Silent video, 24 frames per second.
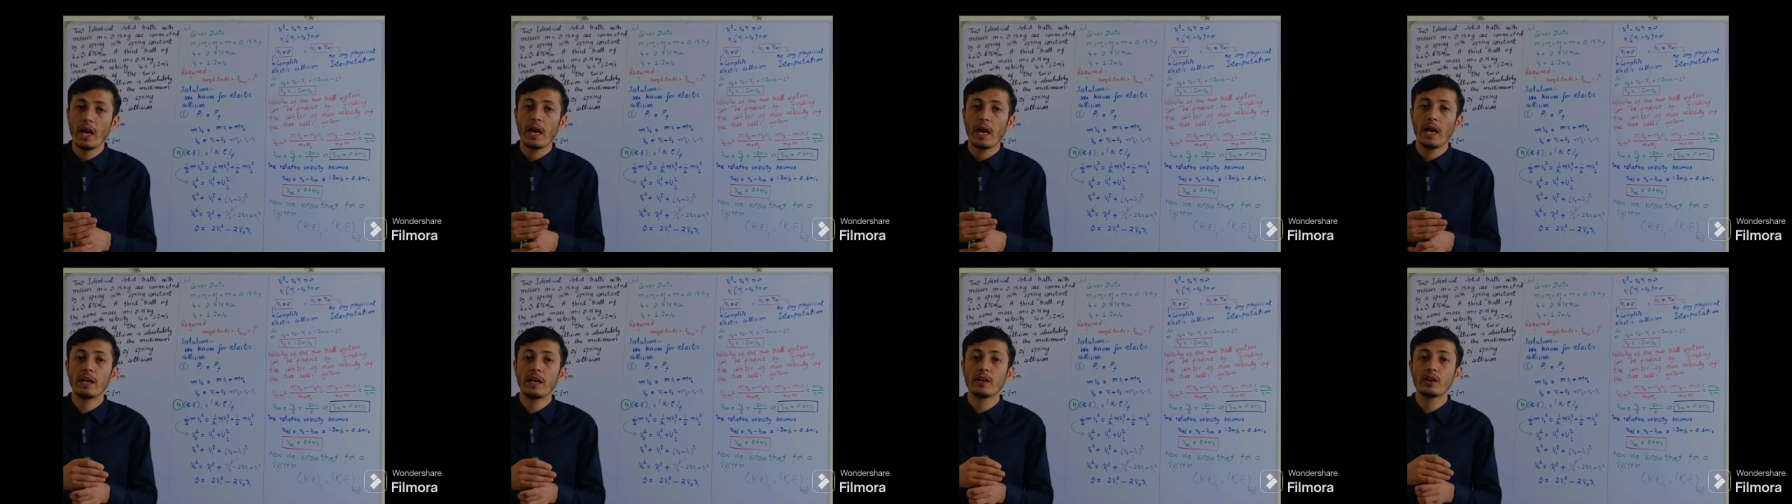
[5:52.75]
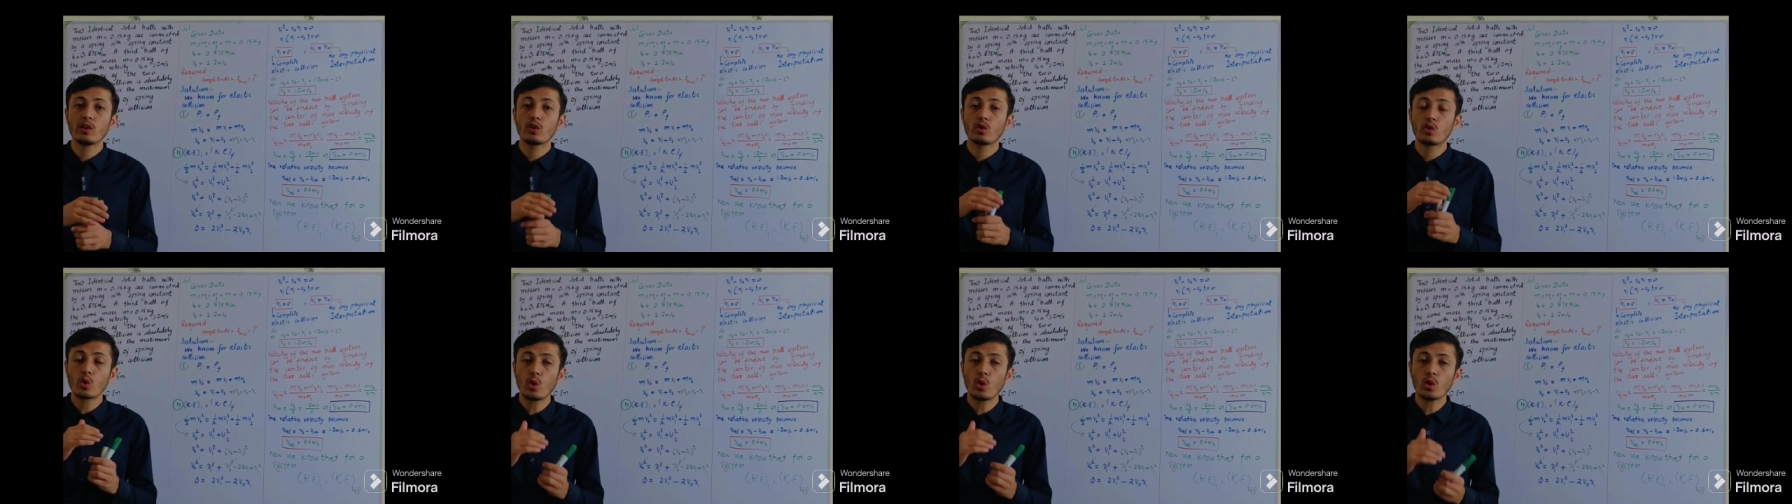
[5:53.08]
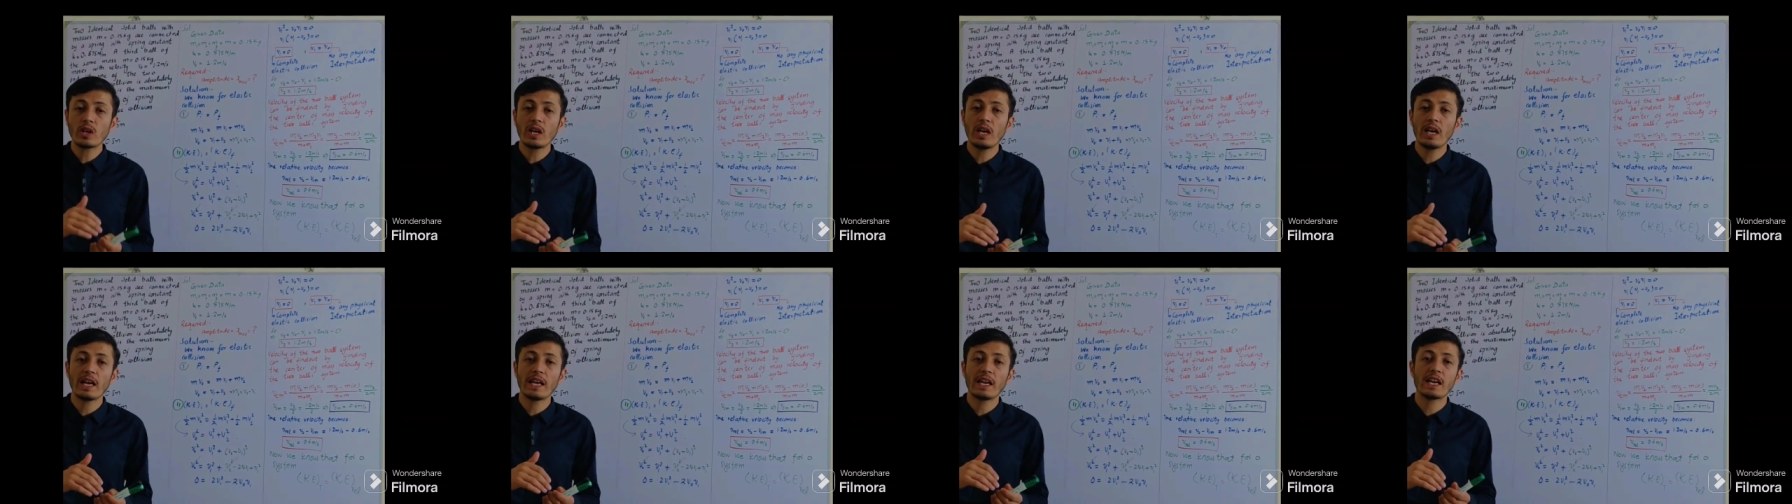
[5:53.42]
and
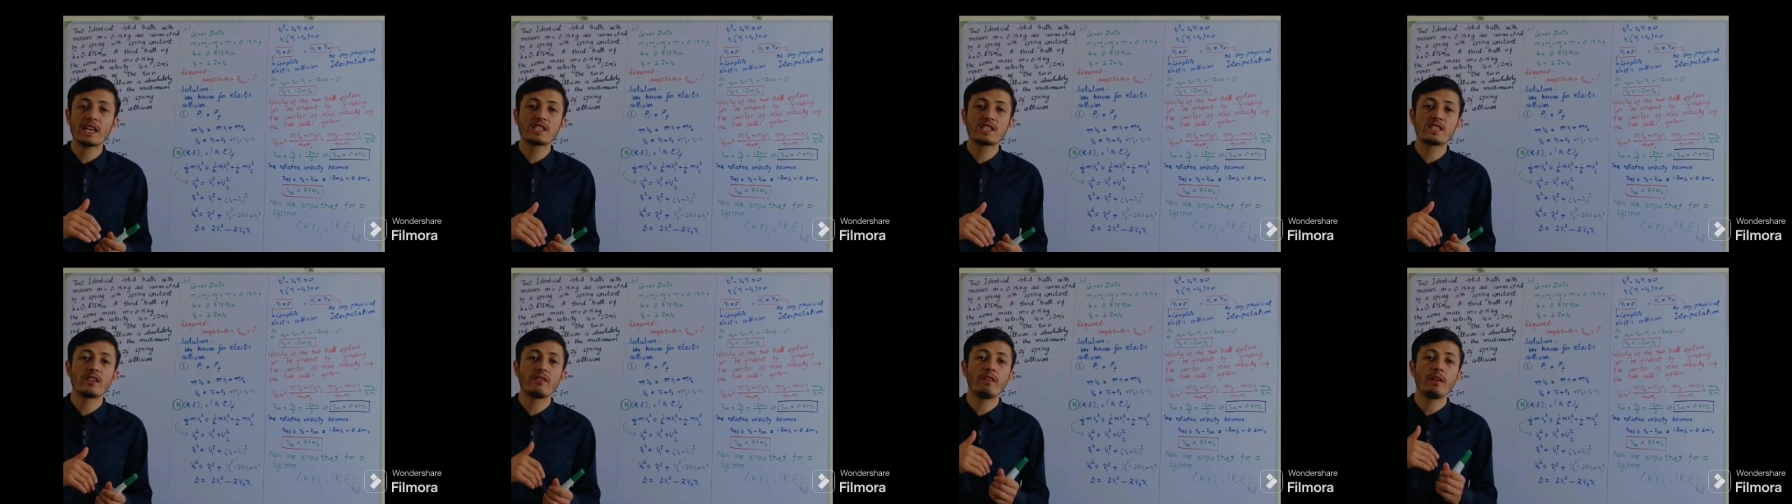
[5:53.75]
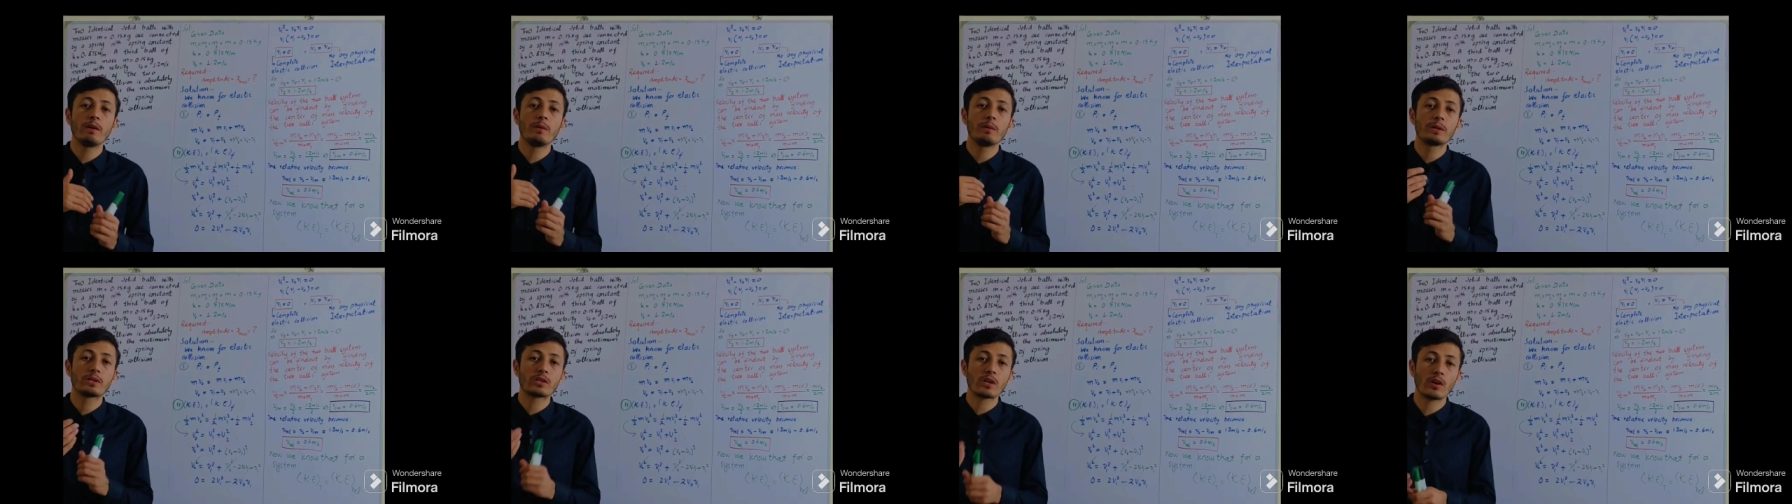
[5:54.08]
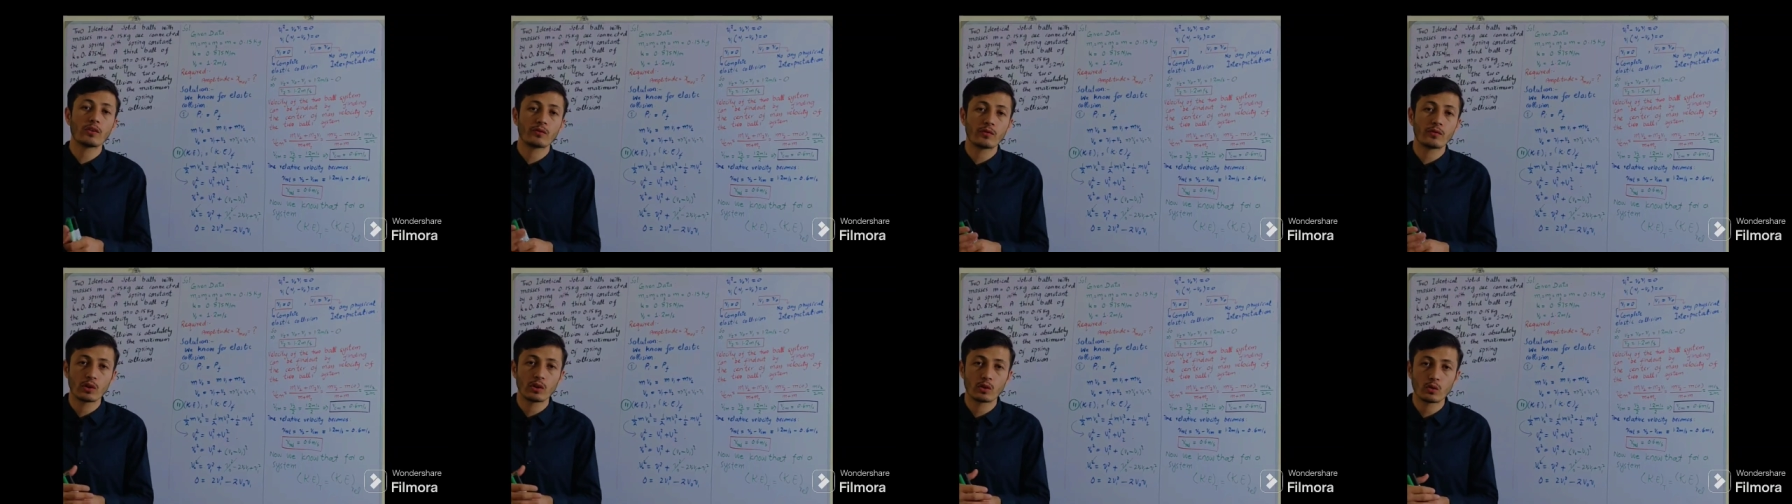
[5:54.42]
total energy will be
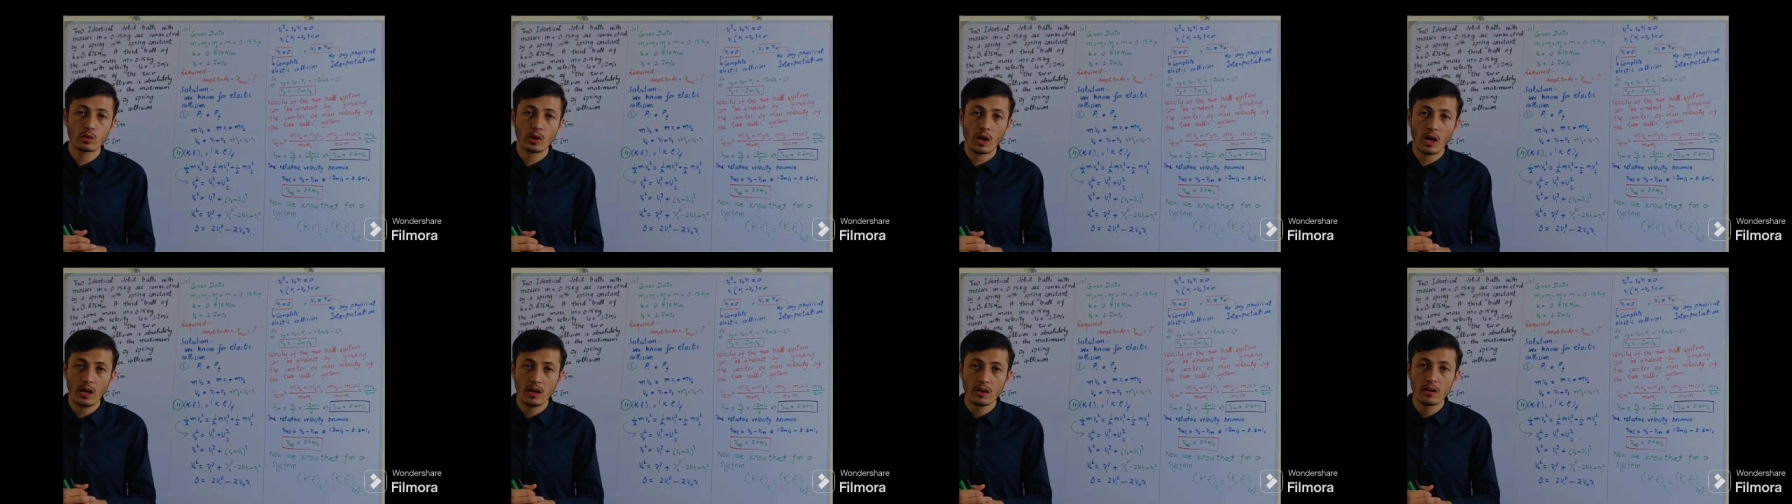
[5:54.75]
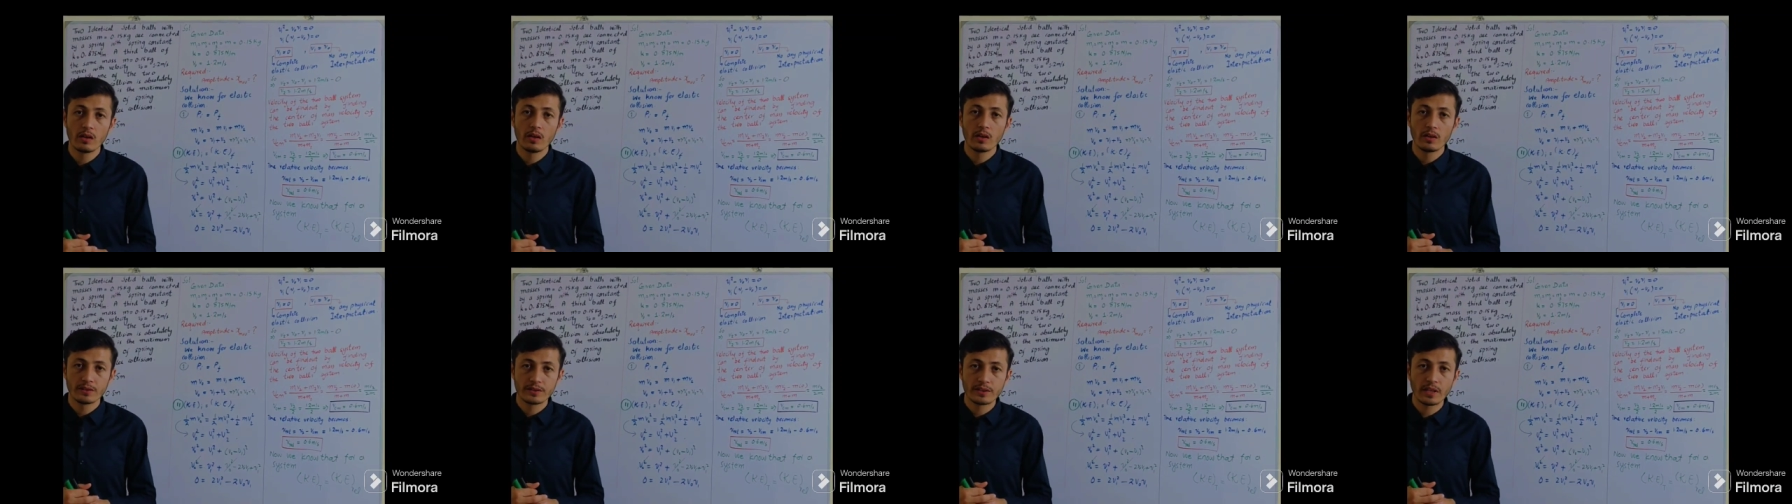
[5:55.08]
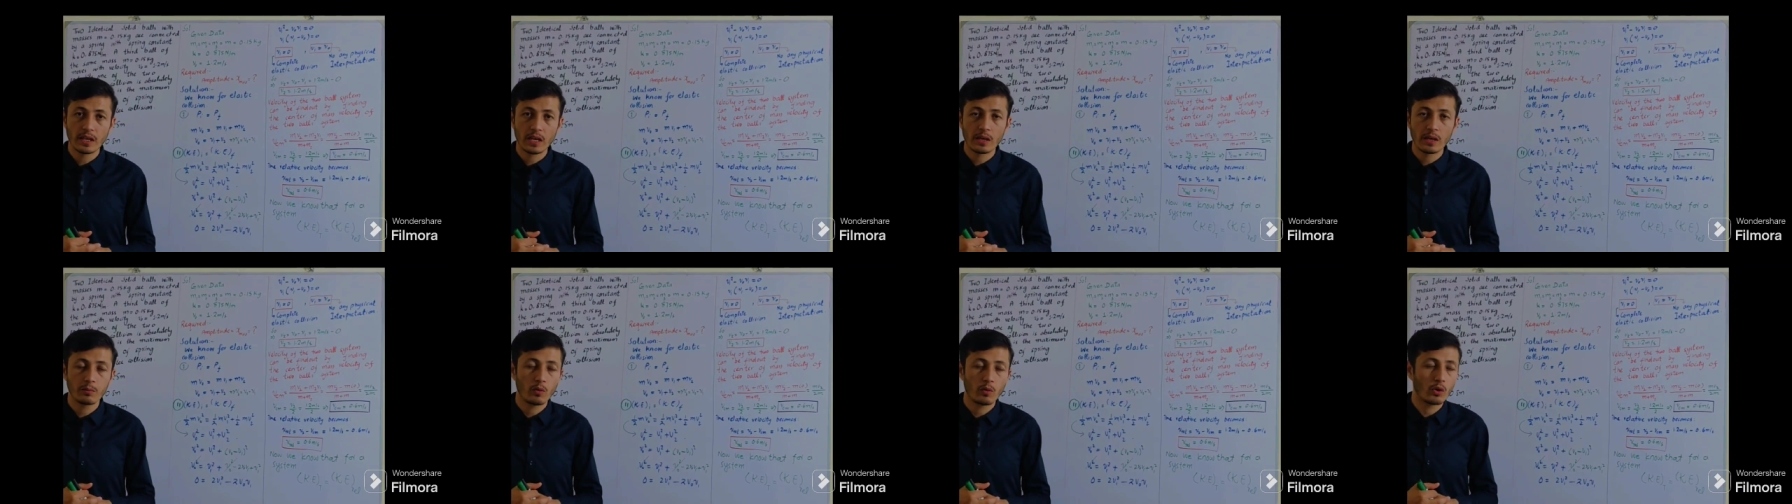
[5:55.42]
transferred to the
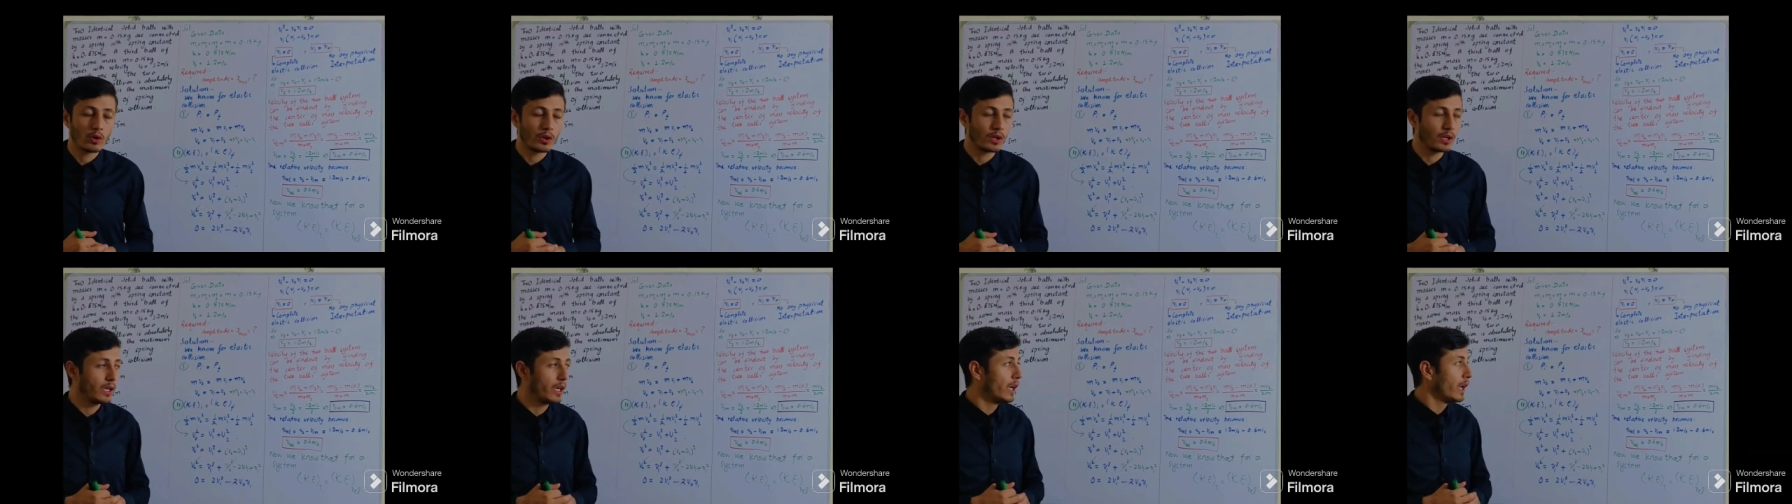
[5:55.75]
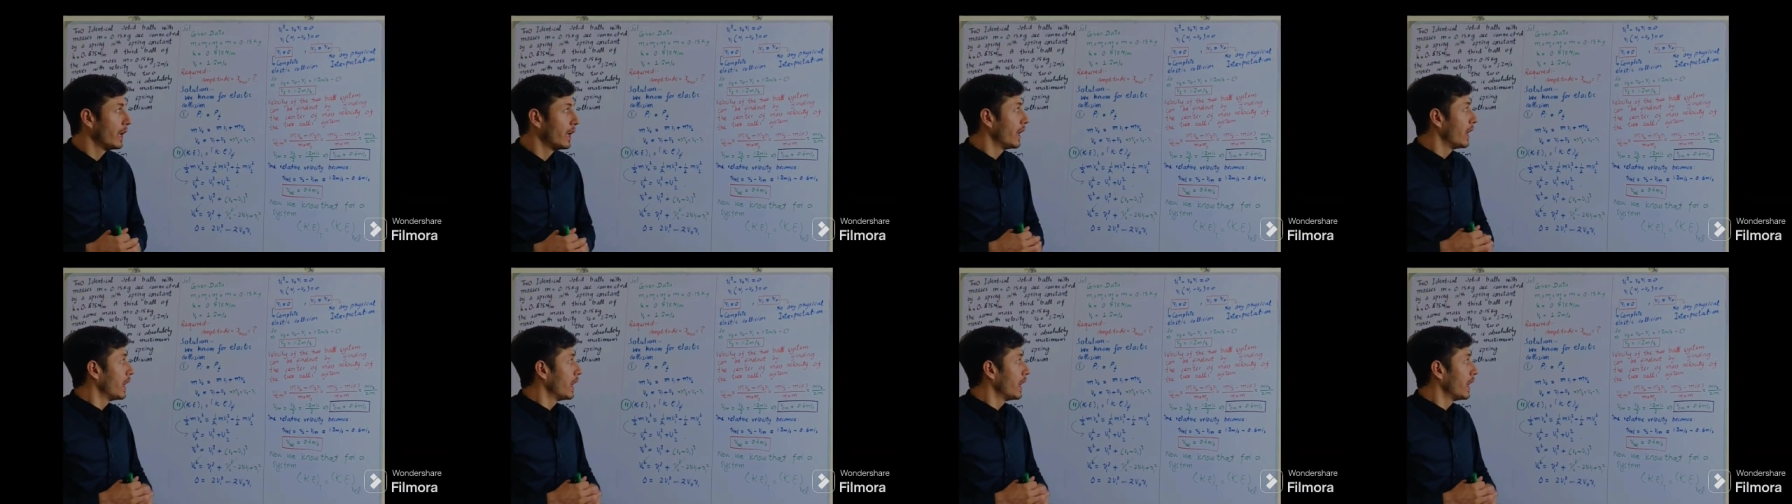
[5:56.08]
second body.